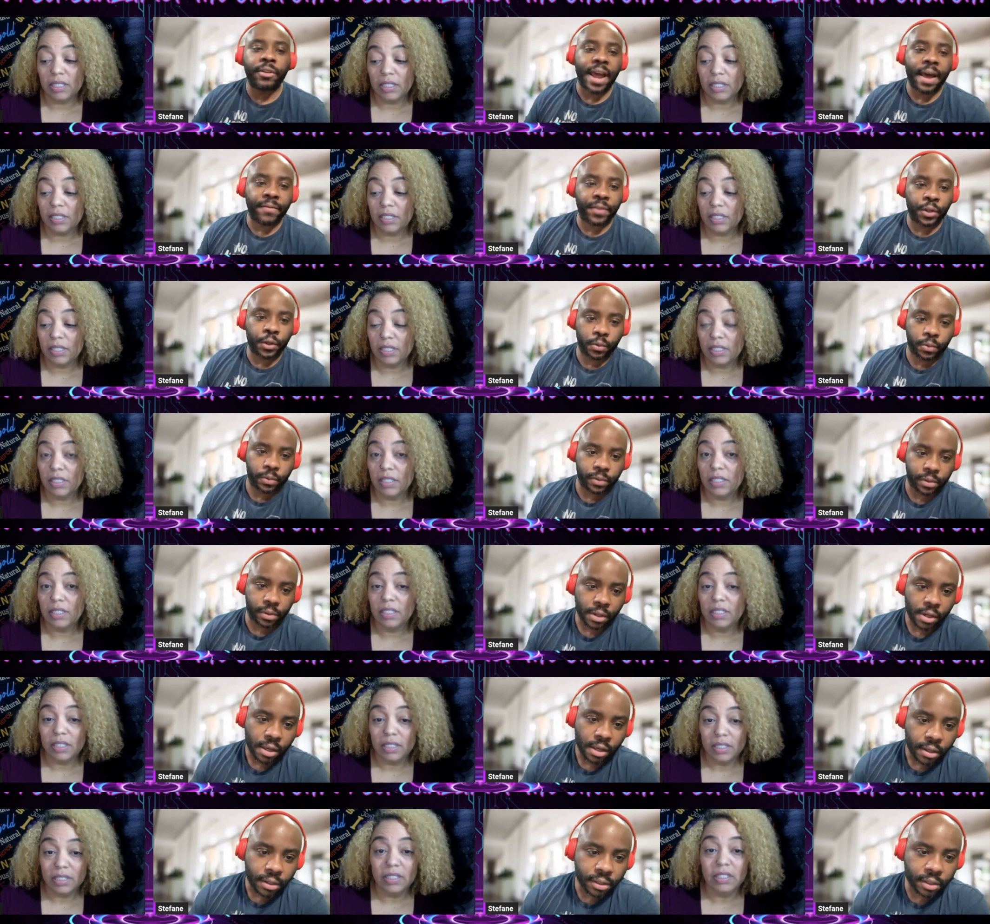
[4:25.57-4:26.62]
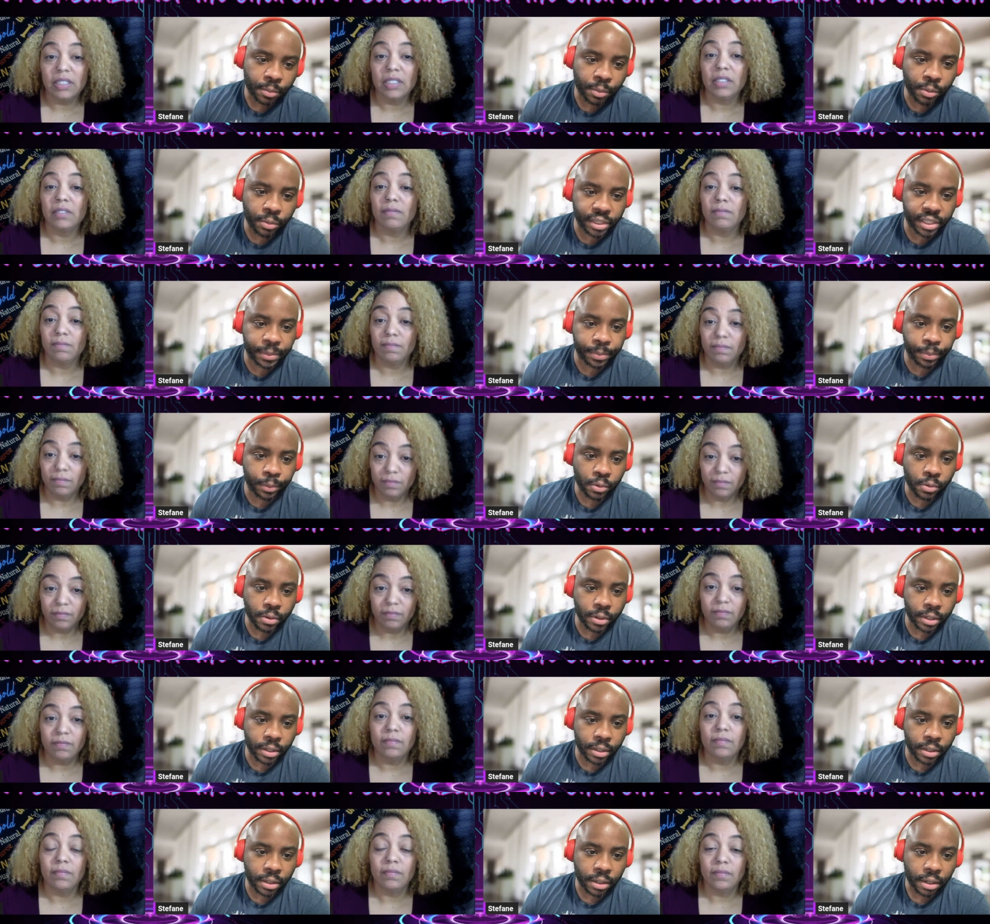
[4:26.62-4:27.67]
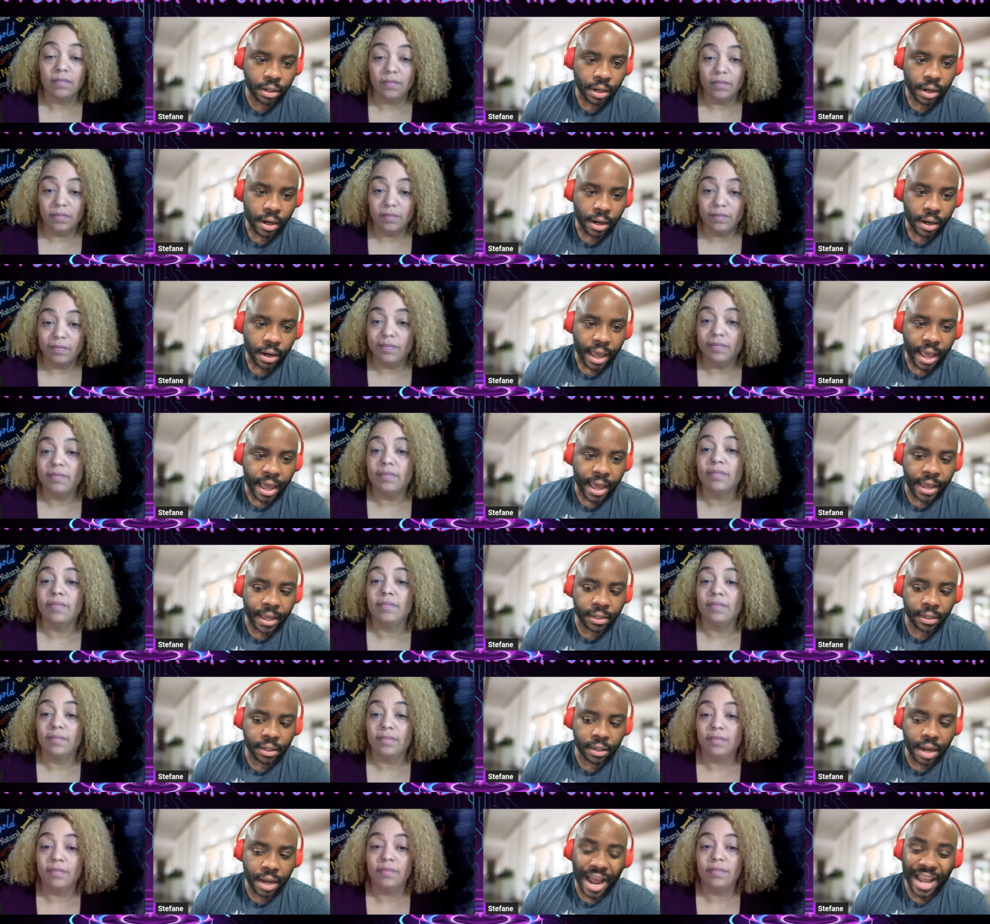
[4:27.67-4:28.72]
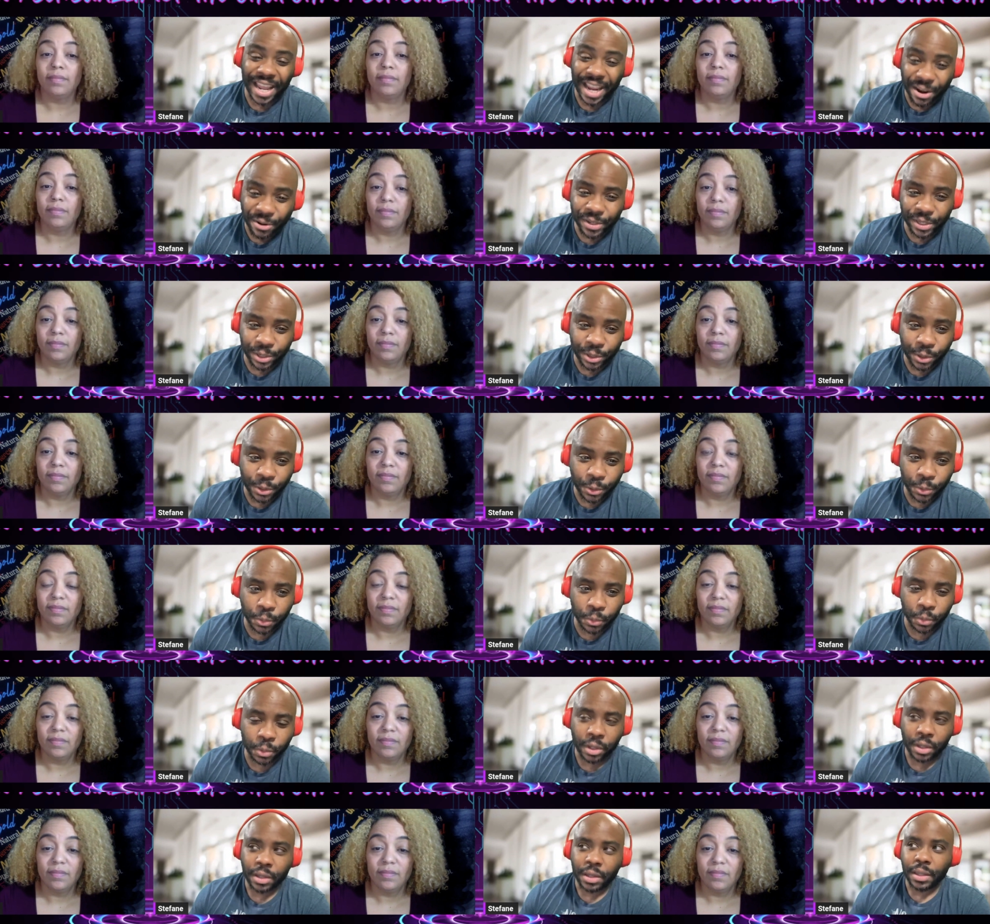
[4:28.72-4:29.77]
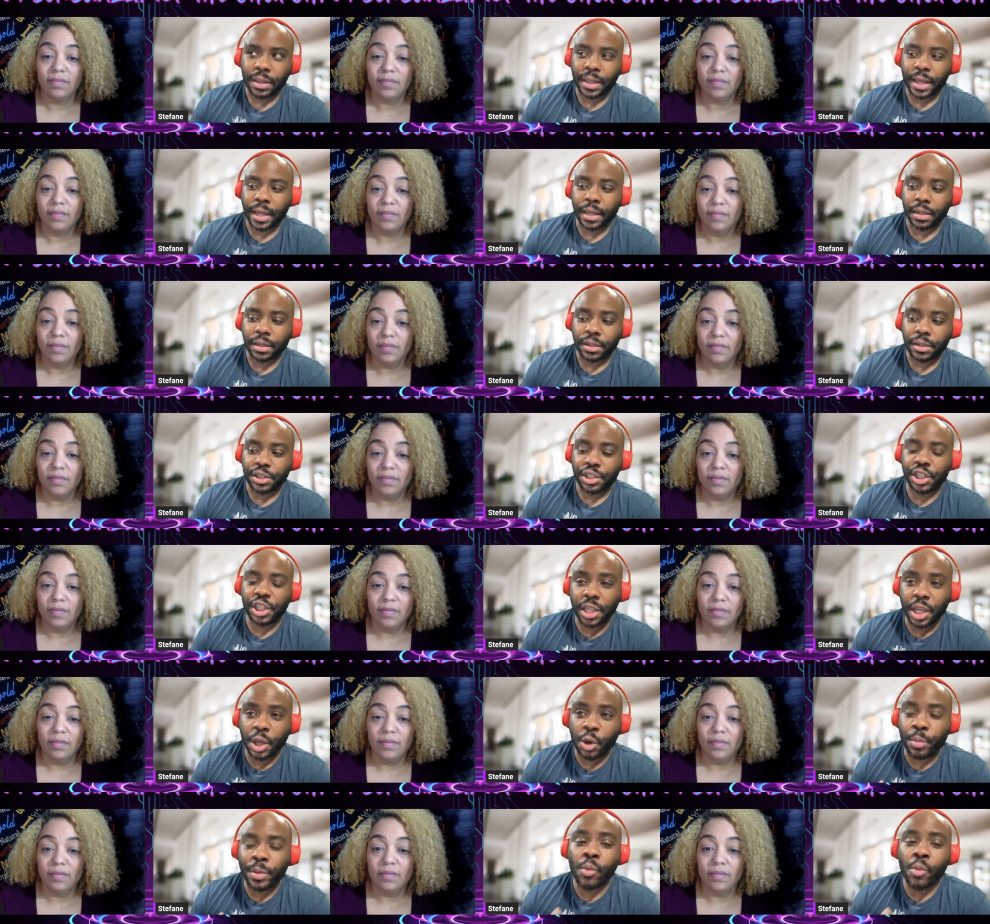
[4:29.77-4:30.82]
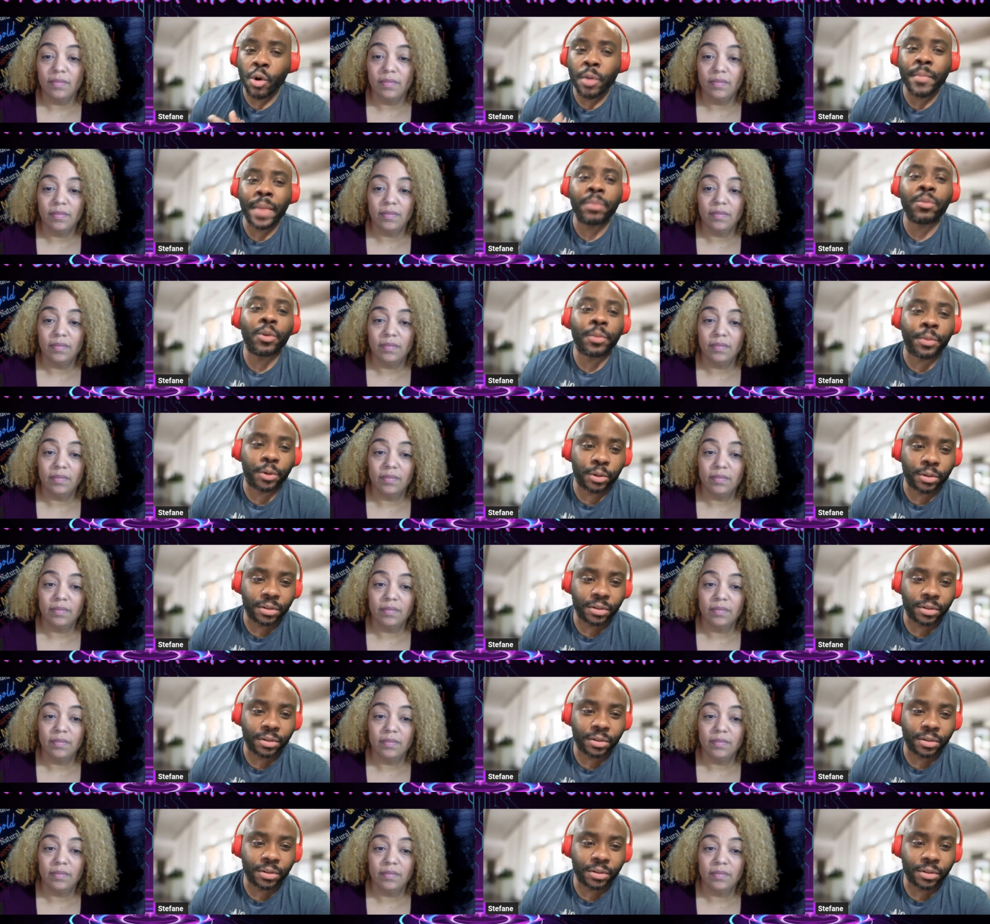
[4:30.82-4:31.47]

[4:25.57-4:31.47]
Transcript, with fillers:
Speaker 1: avenues to be able to explore, and I guarantee you that it'll be more memorable.